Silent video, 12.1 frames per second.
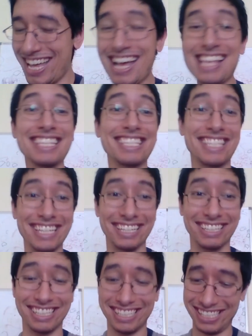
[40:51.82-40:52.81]
But still.
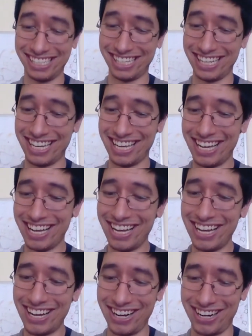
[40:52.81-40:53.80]

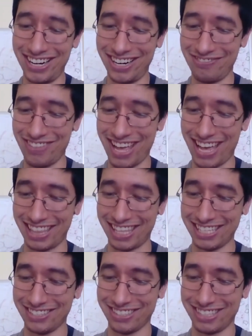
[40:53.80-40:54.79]
Oh man,
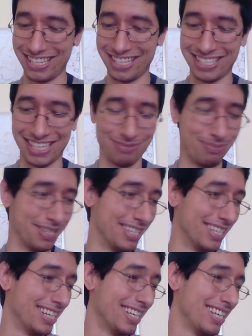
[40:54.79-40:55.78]
this this has
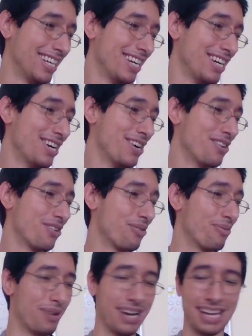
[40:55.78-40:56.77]
been
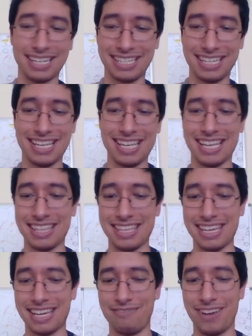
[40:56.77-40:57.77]
quite
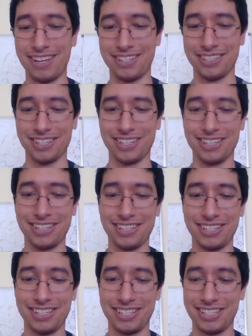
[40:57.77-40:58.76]
the adventure.
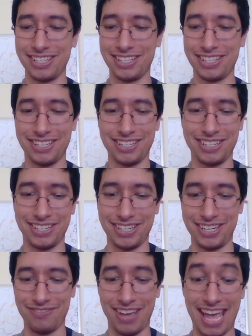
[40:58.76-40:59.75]

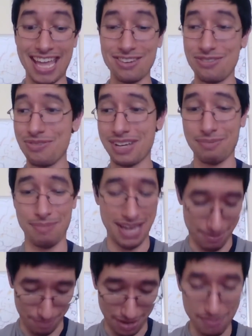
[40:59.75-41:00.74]
Um, and doing,
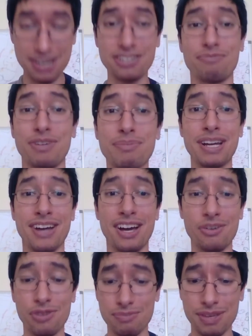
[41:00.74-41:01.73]
man, maybe I should my
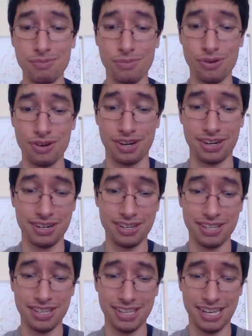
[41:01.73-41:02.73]
daughter with me more
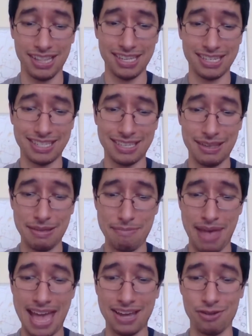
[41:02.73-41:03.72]
on these
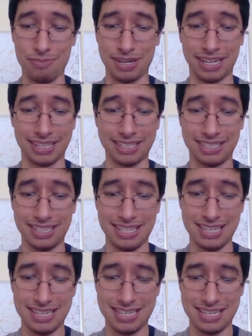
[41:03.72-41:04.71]
pack openings.
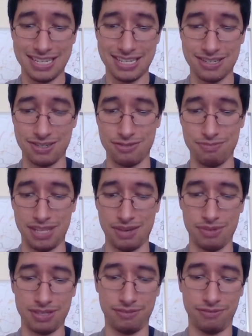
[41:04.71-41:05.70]
Oh,
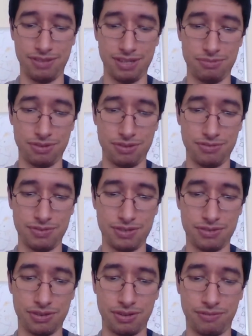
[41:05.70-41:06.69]
that one's flipped over.
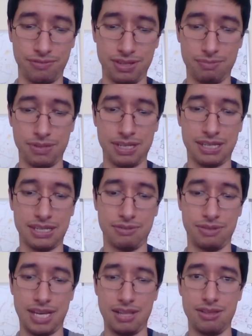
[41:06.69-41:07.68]
We're going to flip it
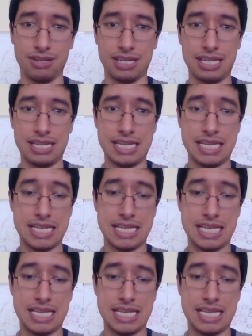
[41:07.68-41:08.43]
without looking.